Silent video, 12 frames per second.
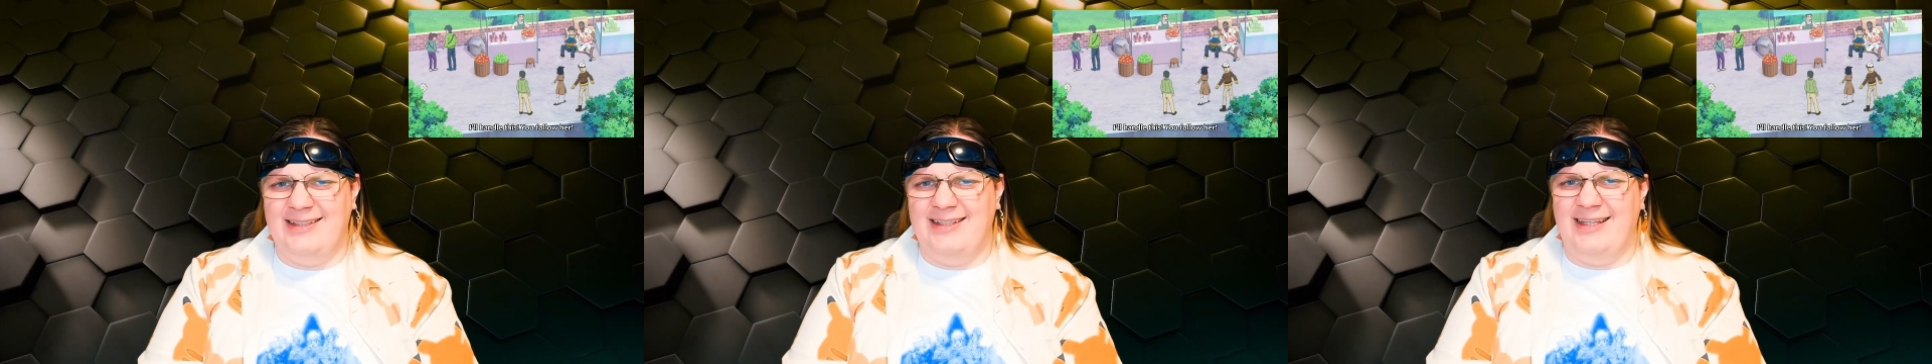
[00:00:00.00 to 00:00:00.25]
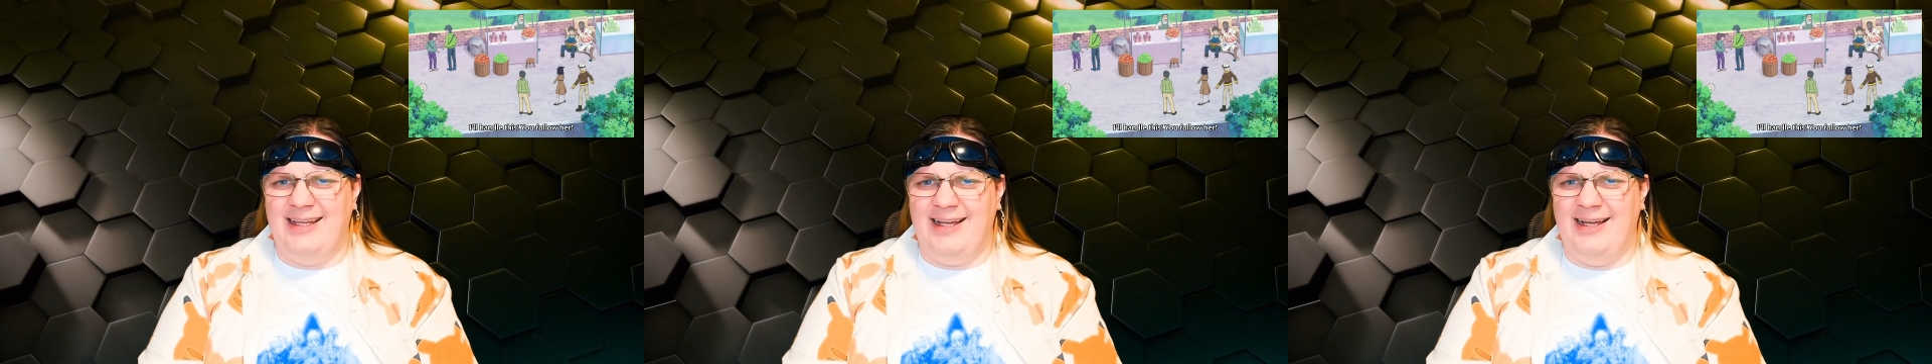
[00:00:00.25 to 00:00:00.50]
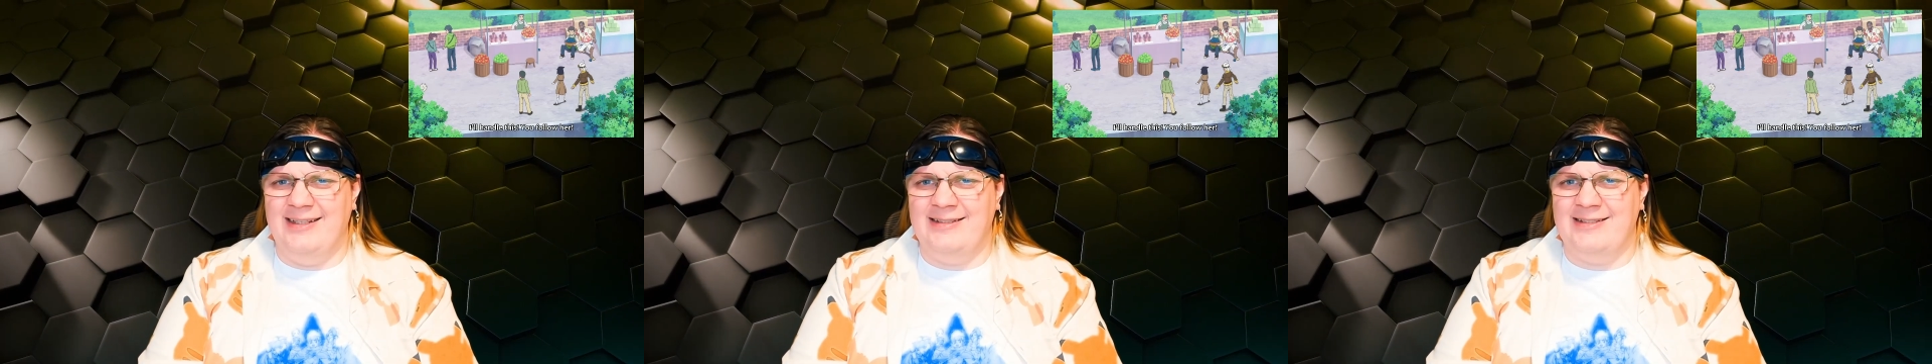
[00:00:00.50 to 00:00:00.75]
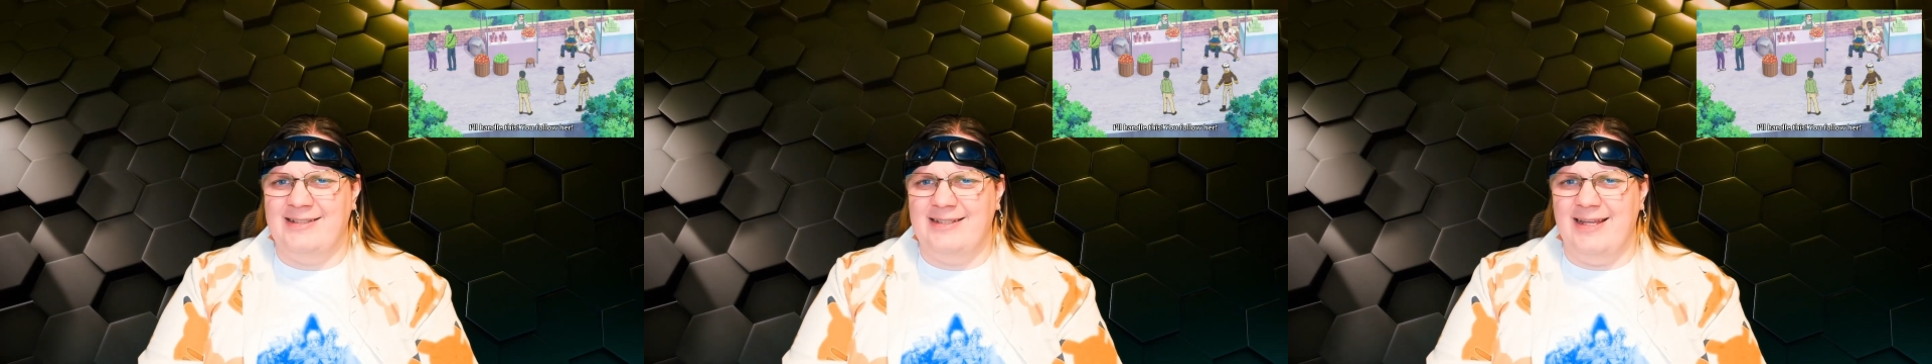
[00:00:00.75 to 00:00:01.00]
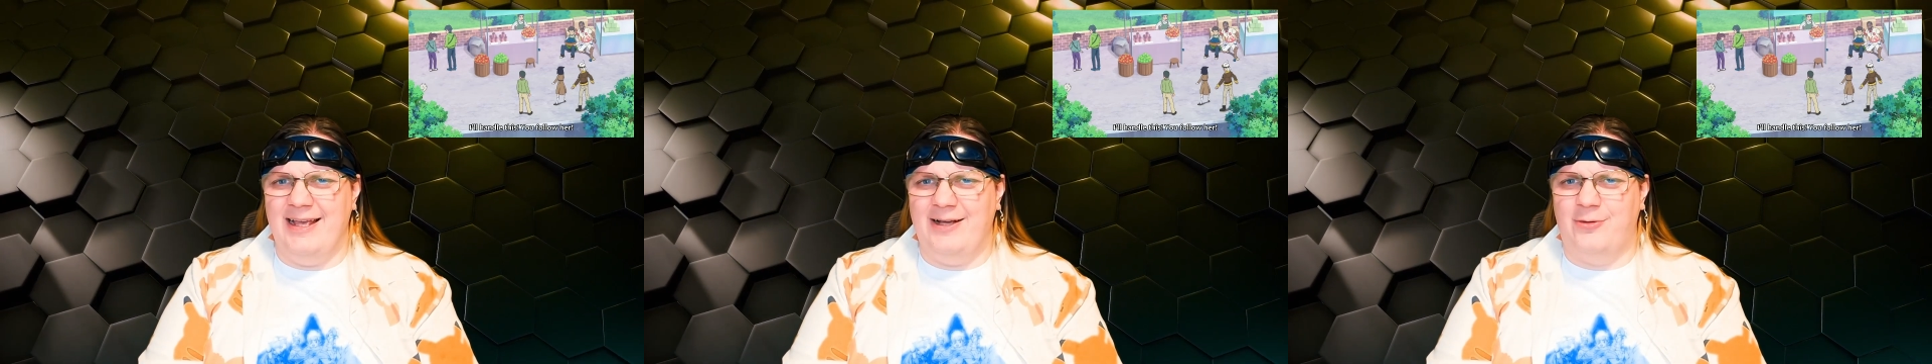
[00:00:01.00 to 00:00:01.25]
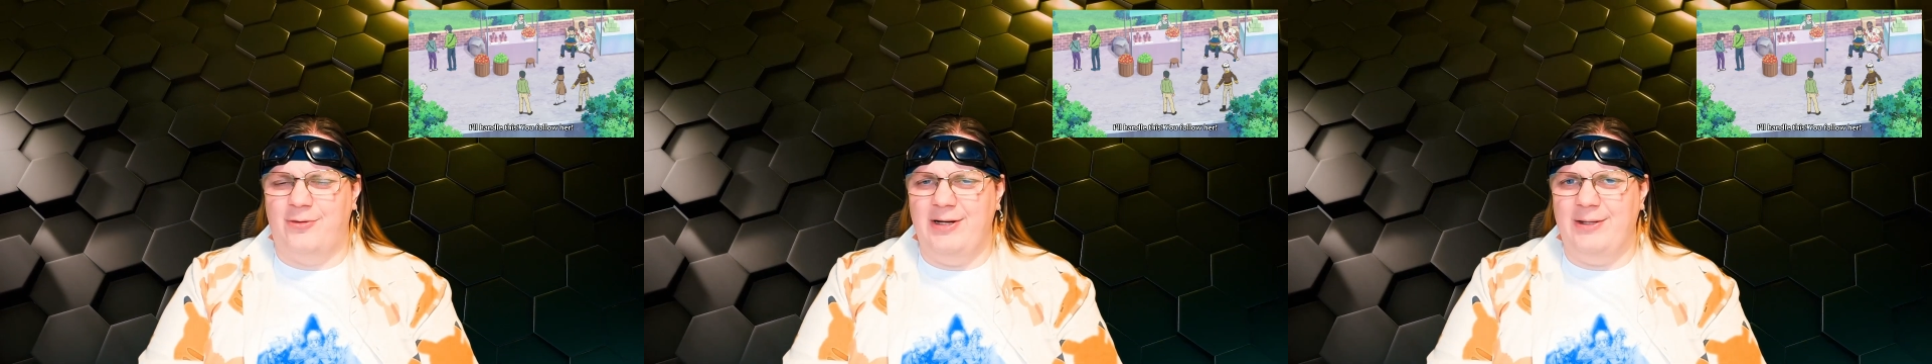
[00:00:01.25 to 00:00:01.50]
can't
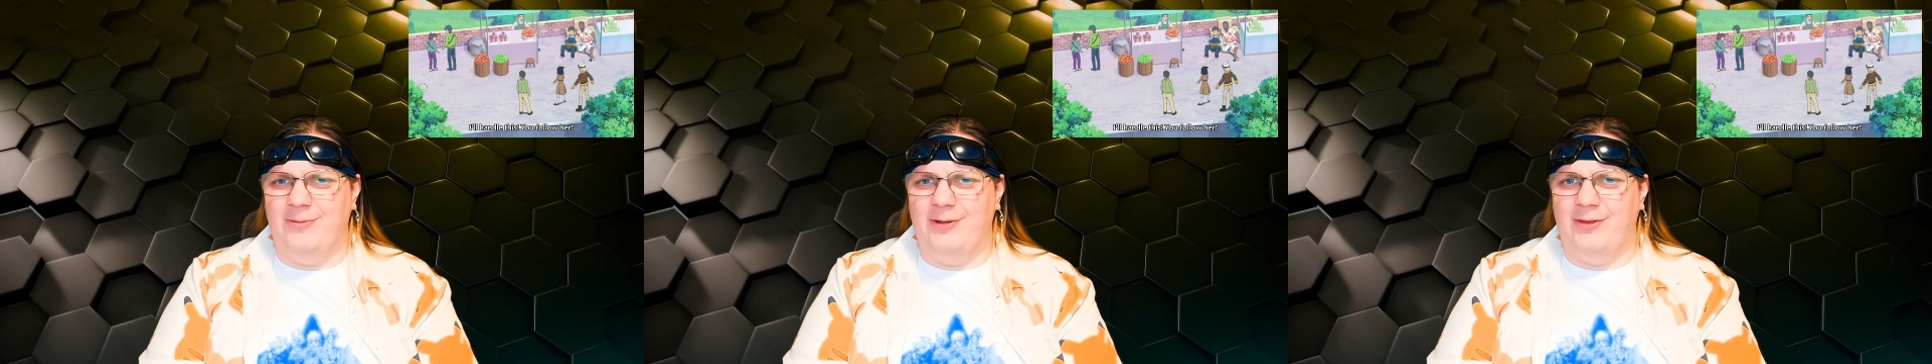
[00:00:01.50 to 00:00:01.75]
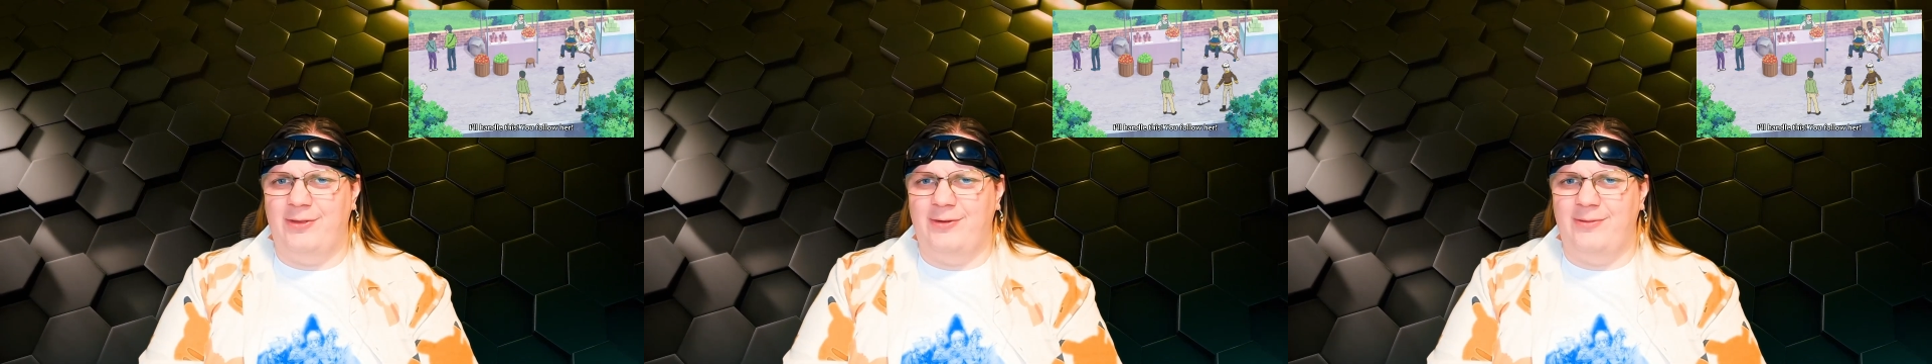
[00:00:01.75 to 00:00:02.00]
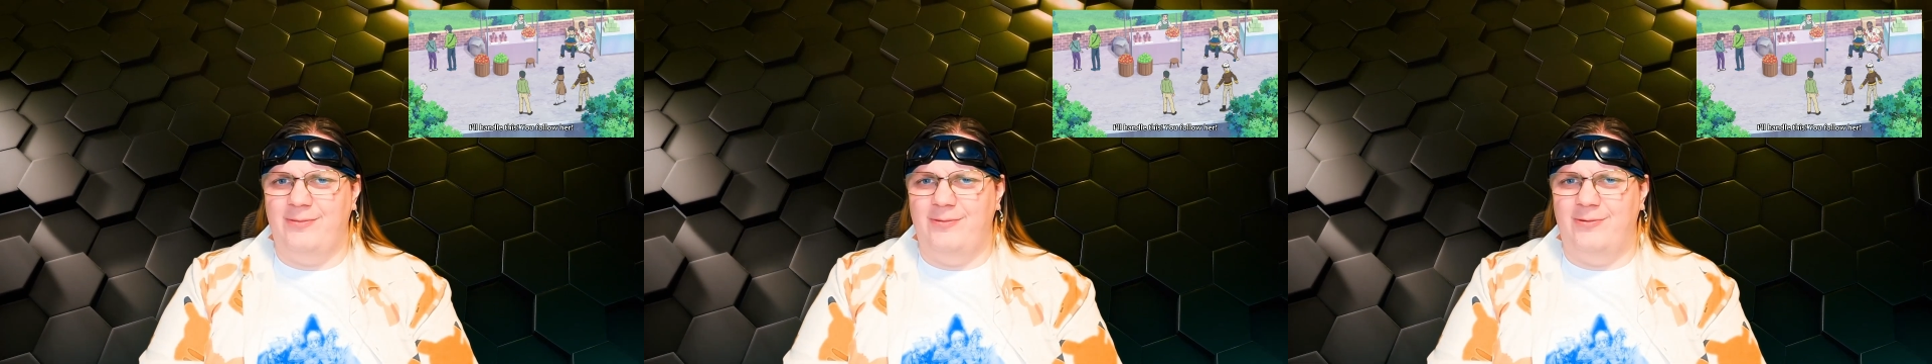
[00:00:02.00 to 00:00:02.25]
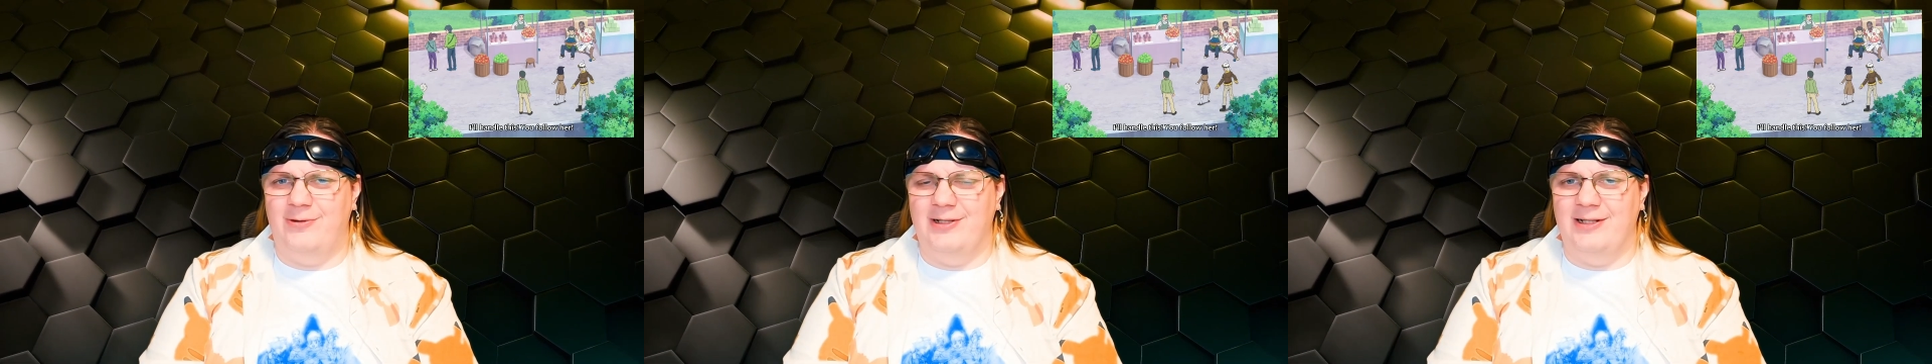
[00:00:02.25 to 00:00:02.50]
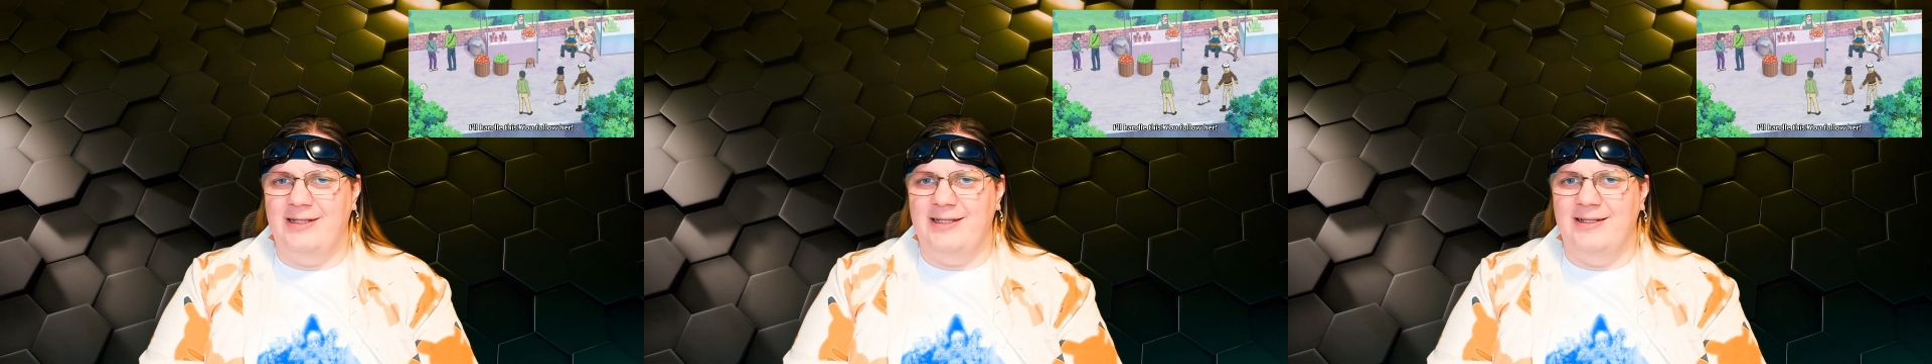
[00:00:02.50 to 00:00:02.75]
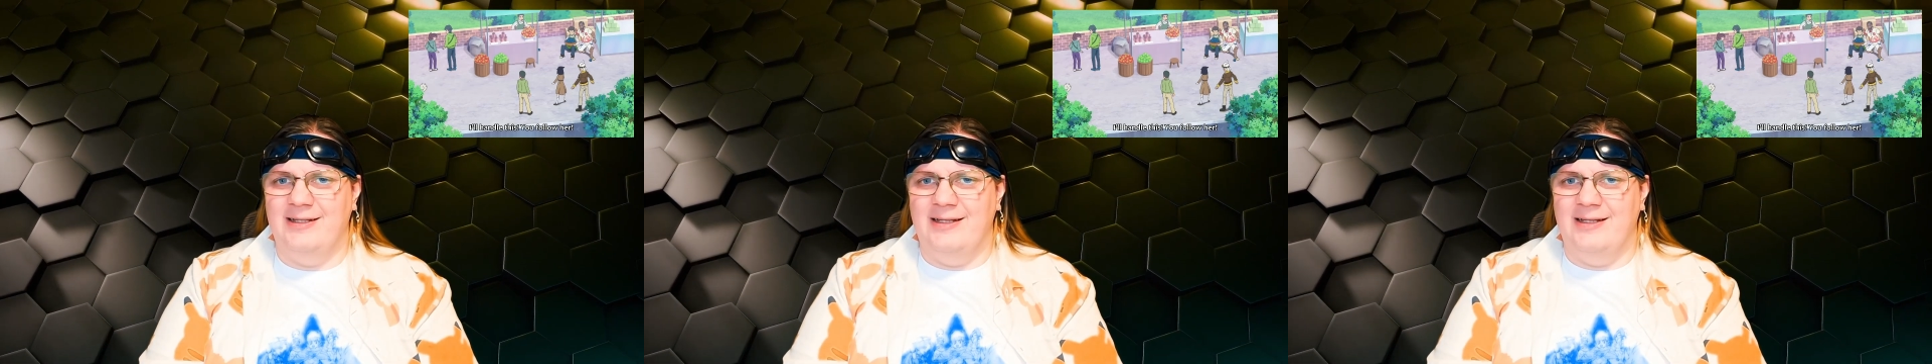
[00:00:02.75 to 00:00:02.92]
agree with, really.